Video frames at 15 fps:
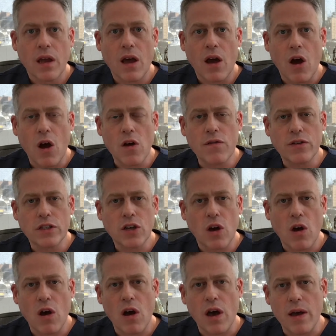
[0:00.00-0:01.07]
Over
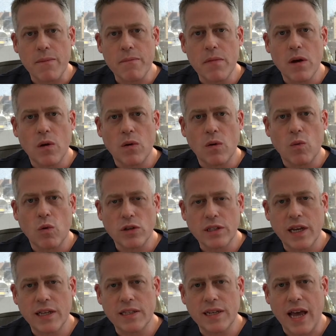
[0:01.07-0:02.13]
time, what
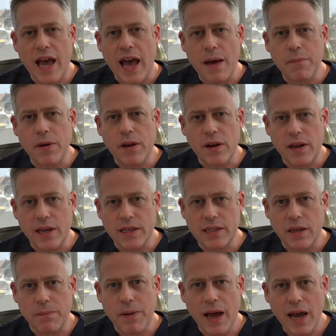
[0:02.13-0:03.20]
tends to happen is
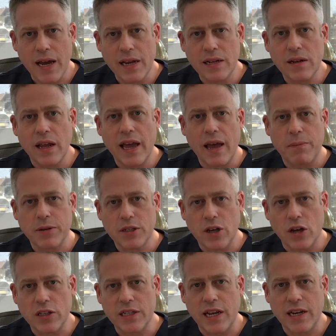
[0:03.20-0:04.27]
the pain
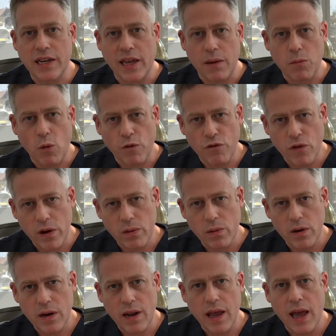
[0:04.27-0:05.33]
episodes tend to get more
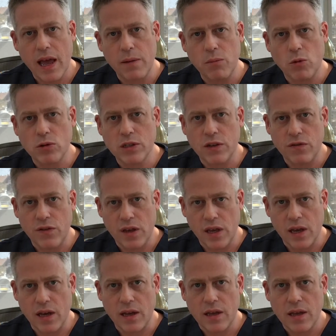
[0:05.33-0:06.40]
frequent and more
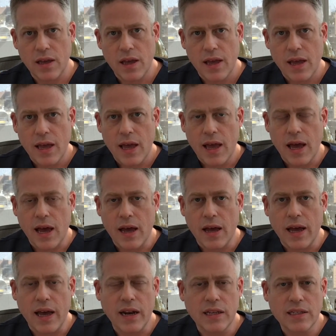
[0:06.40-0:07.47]
severe.
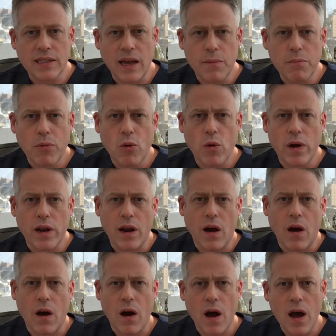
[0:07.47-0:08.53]
And at some point,
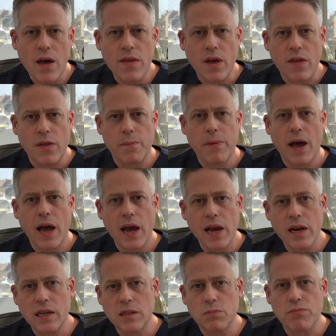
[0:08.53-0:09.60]
either the
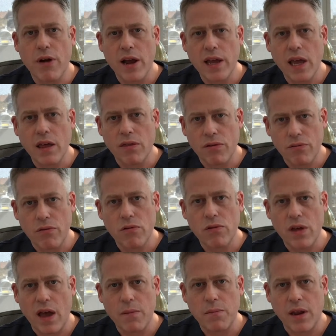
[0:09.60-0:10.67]
pain is breaking through
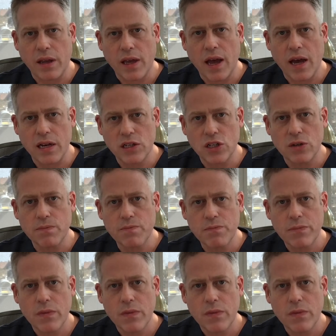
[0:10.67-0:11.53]
that medication